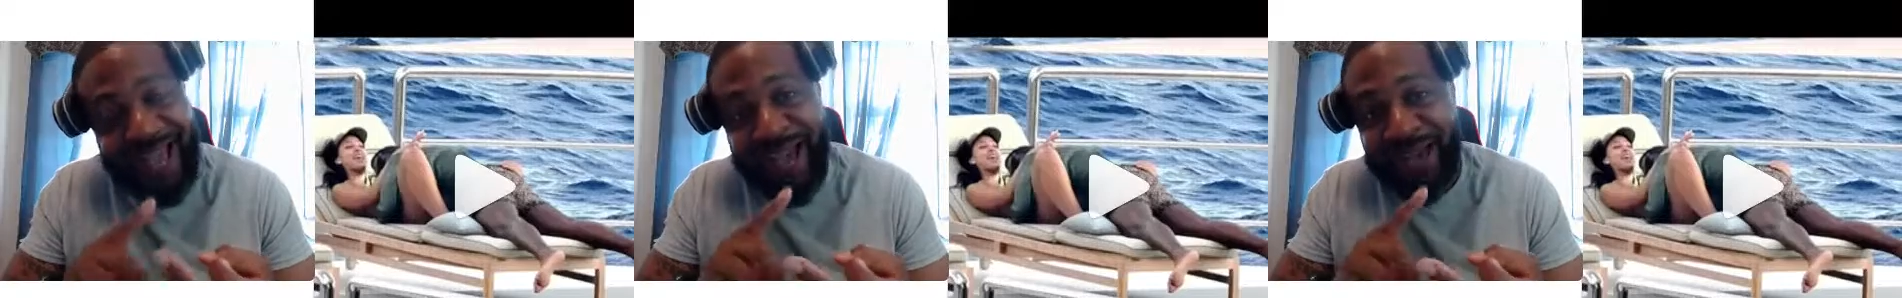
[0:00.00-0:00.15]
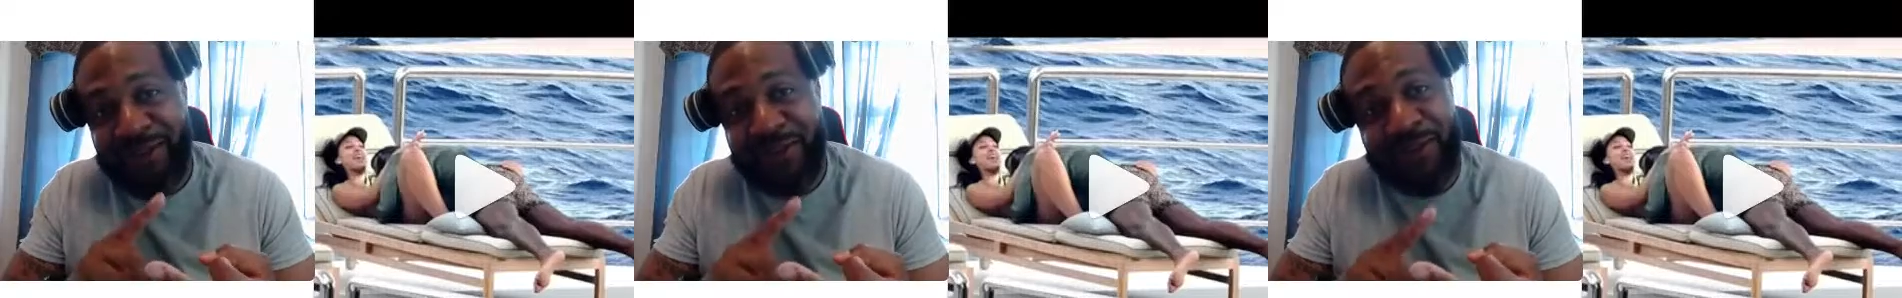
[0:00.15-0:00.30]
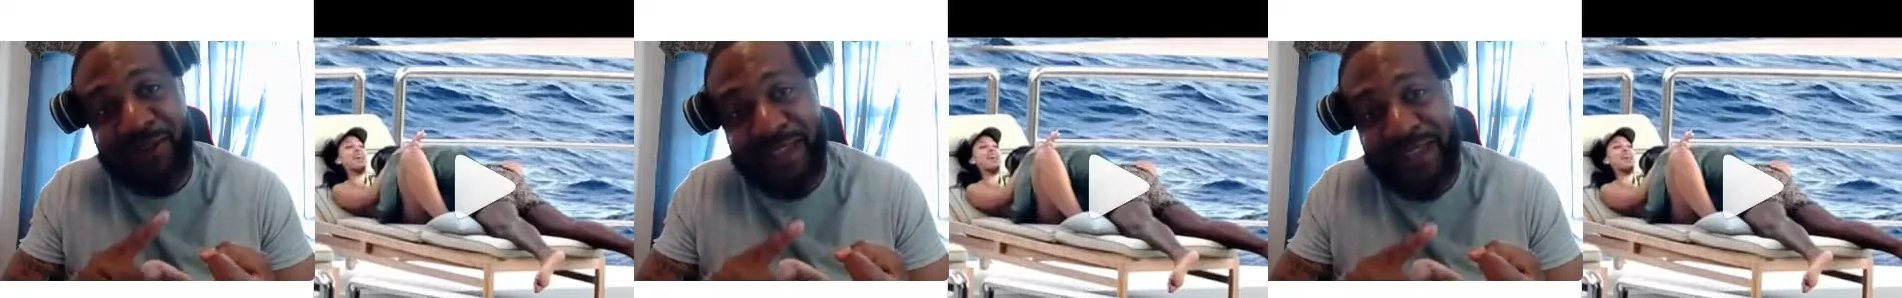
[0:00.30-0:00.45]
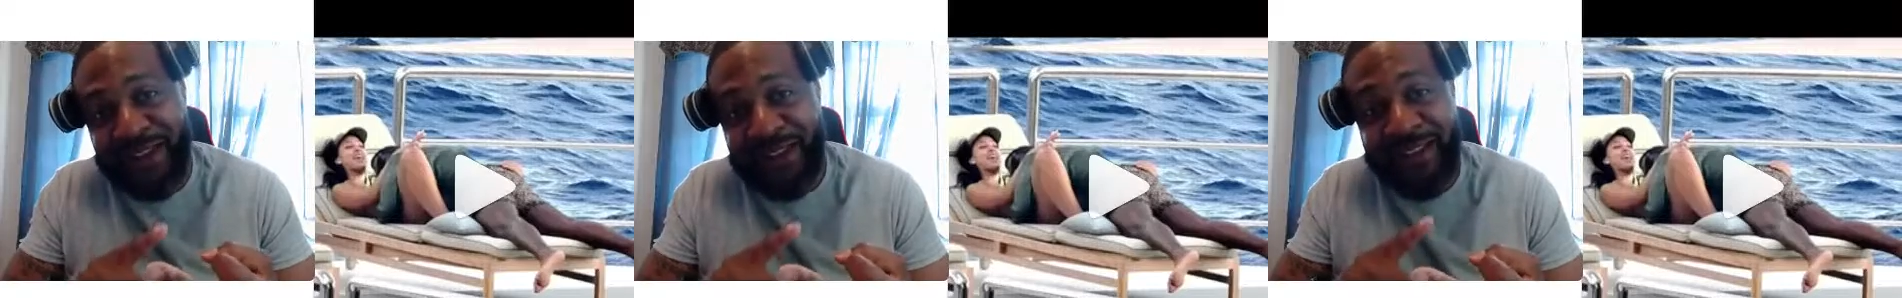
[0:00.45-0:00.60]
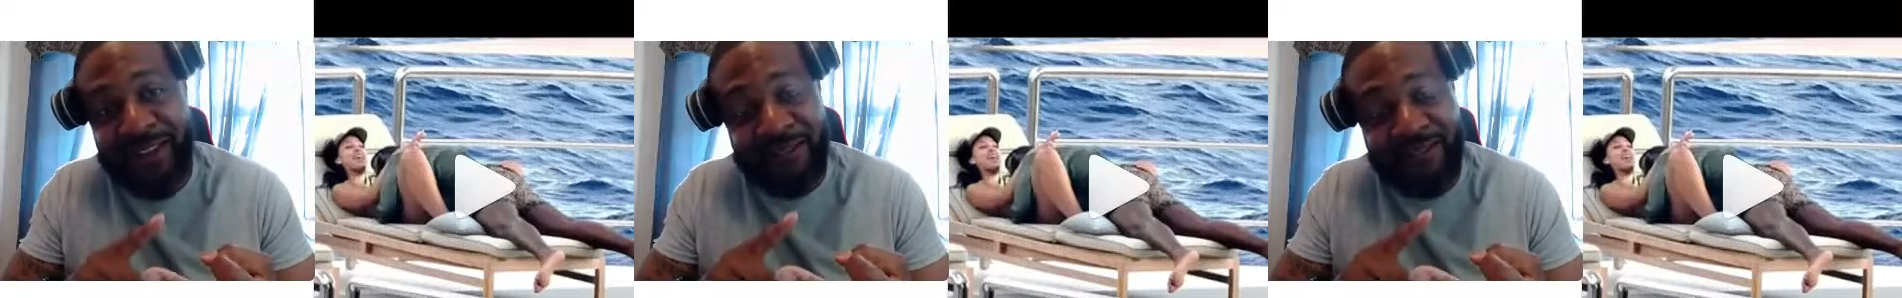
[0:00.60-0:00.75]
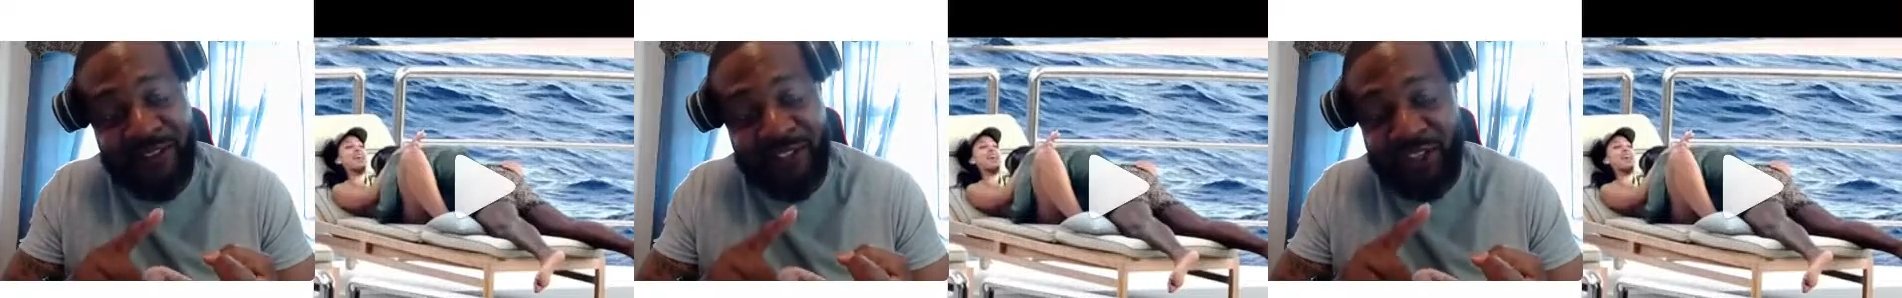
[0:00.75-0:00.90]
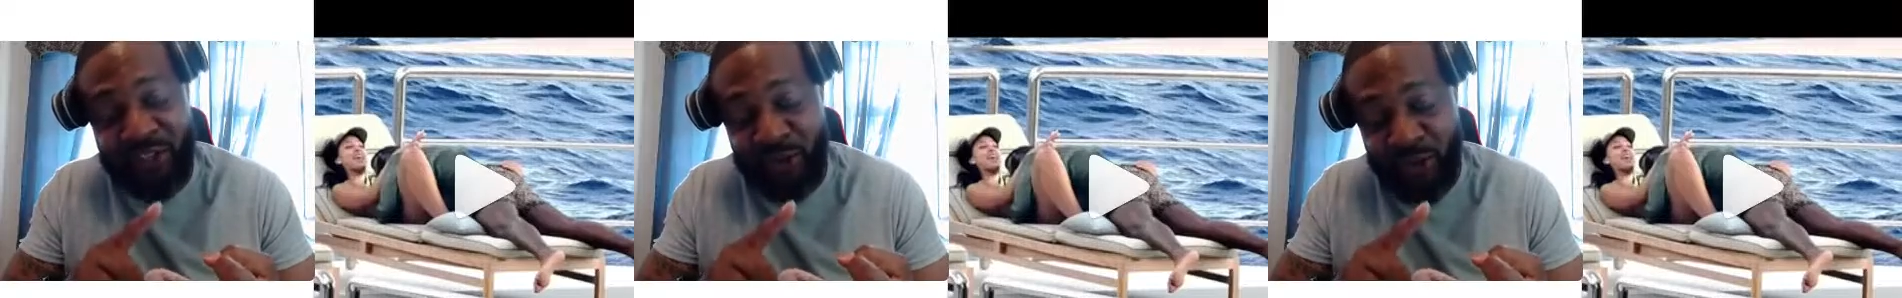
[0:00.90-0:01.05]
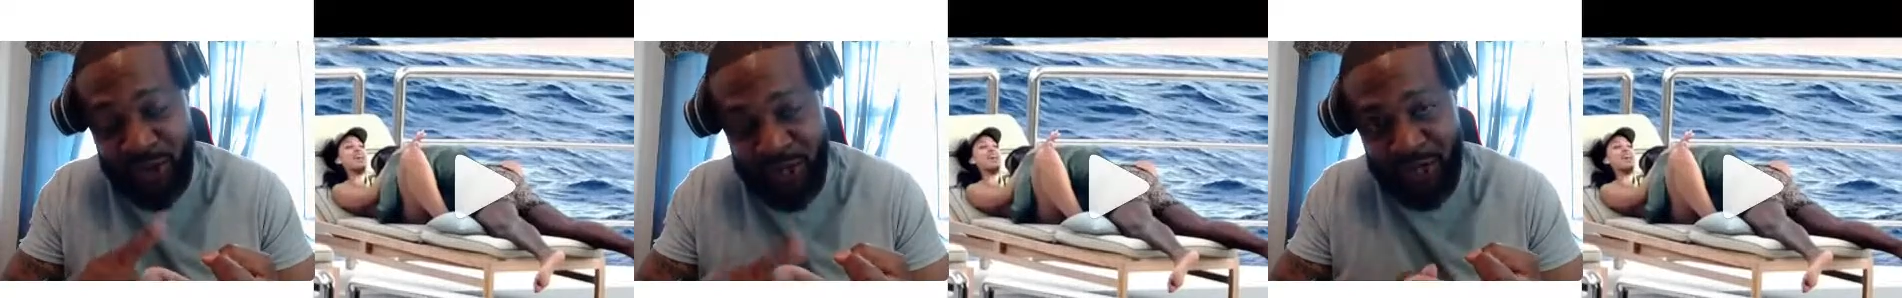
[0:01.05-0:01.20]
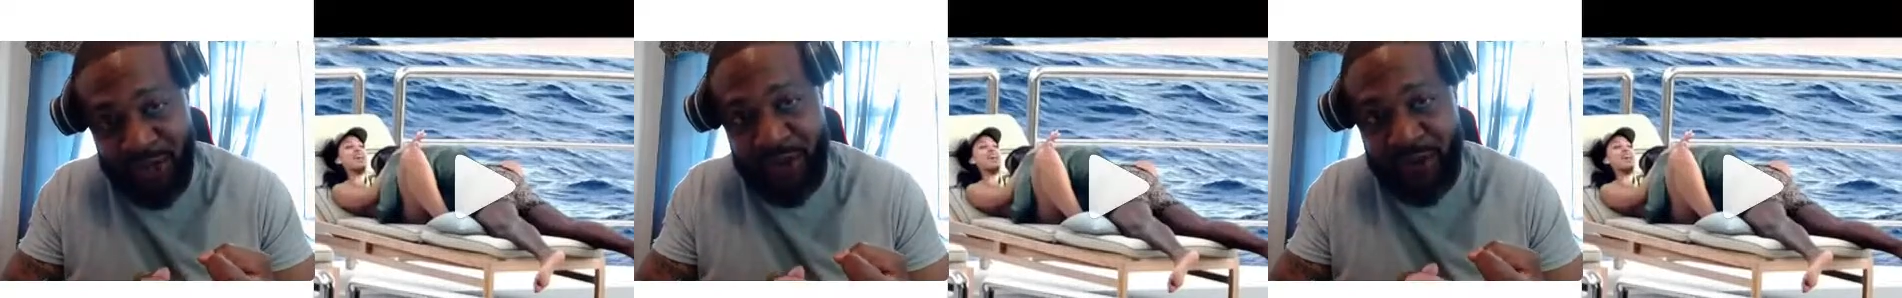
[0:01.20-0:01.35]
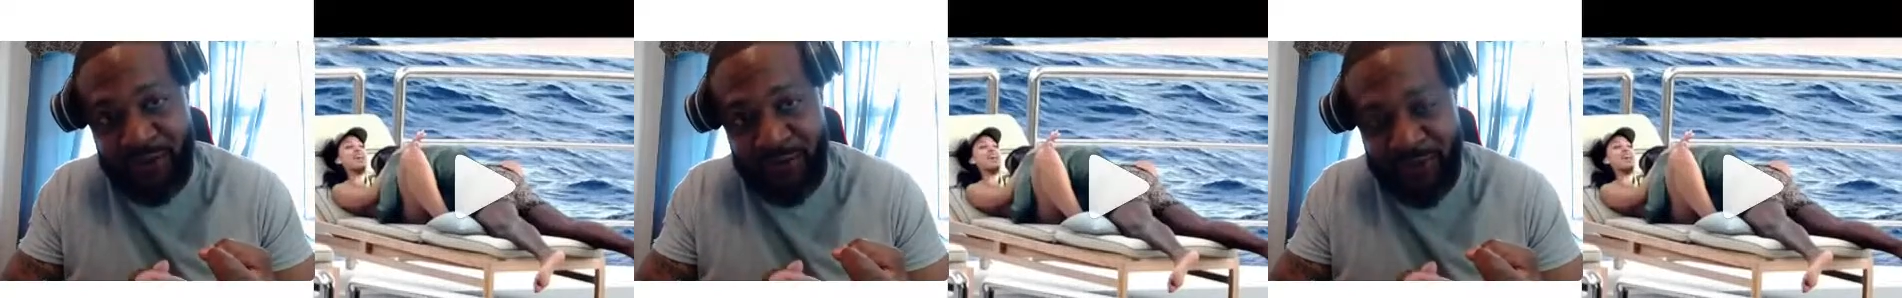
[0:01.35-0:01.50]
I don't care if it's your
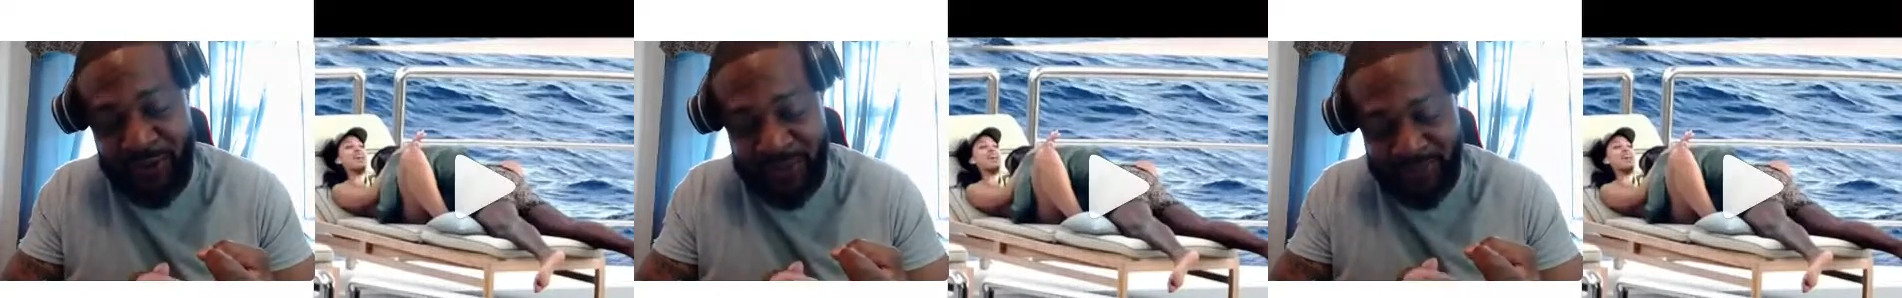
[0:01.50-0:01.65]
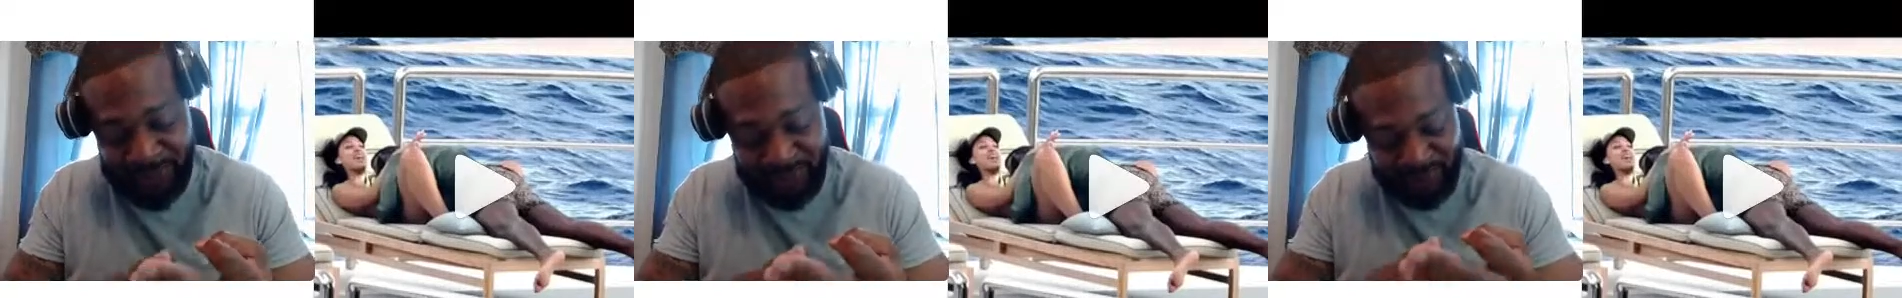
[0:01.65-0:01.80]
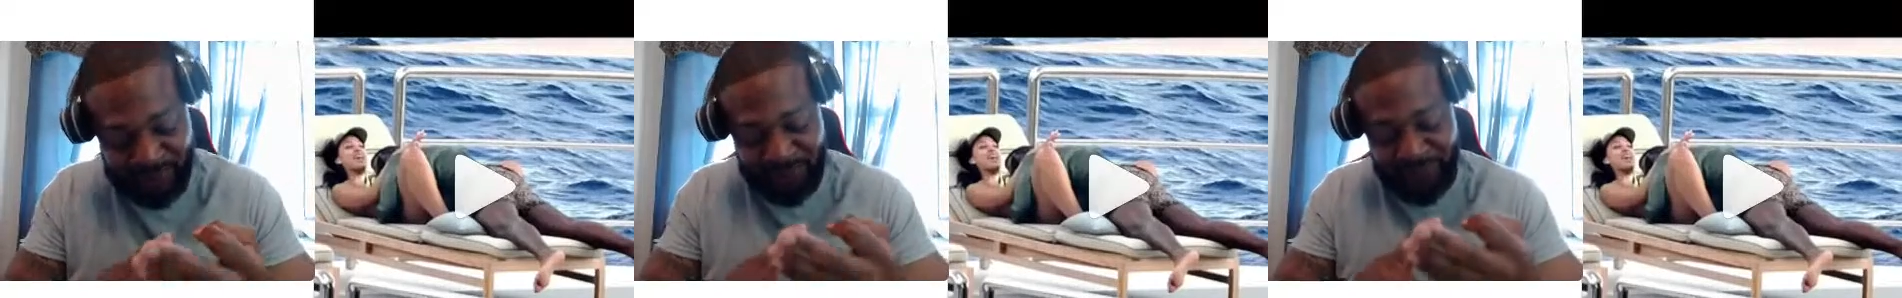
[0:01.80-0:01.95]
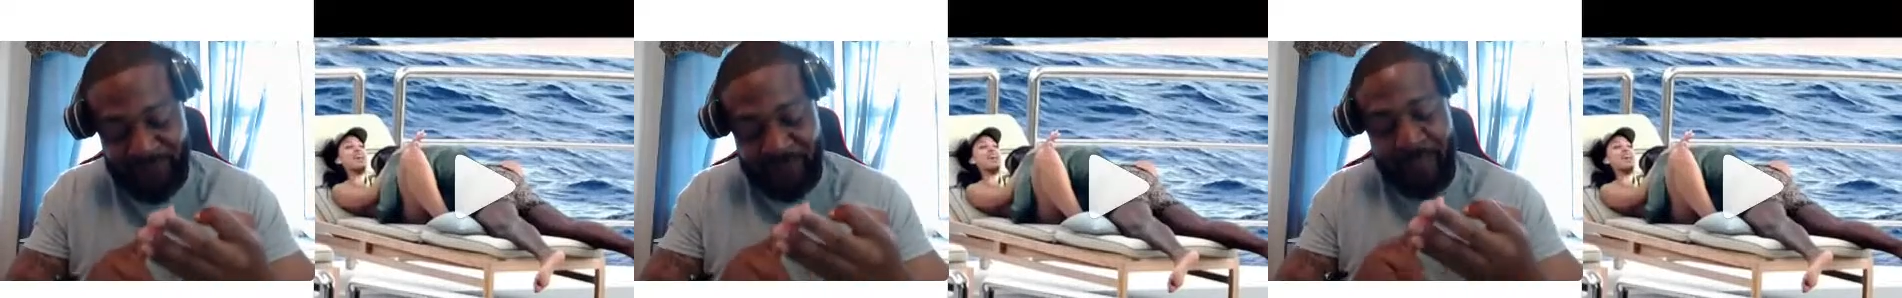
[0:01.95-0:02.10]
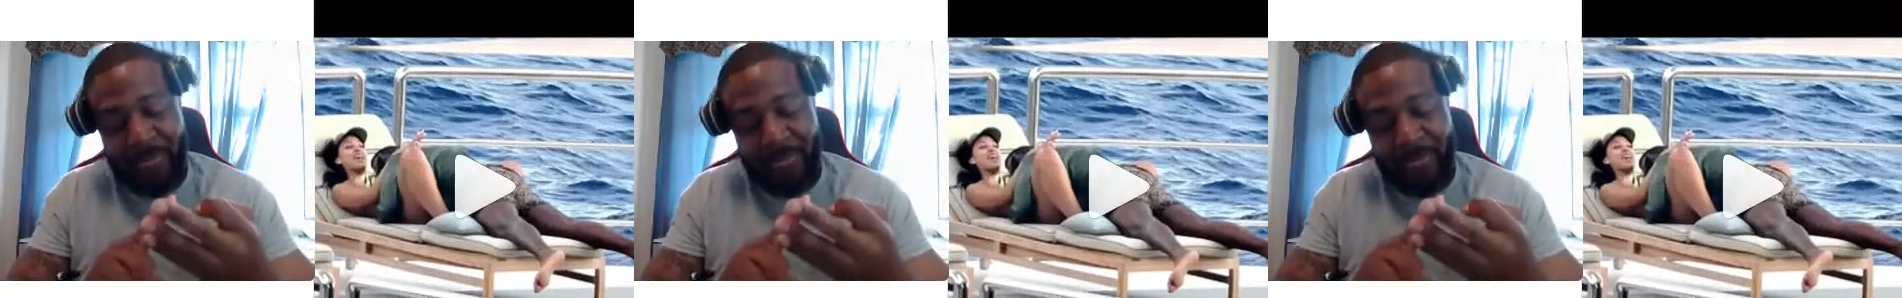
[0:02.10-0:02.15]
girlfriend.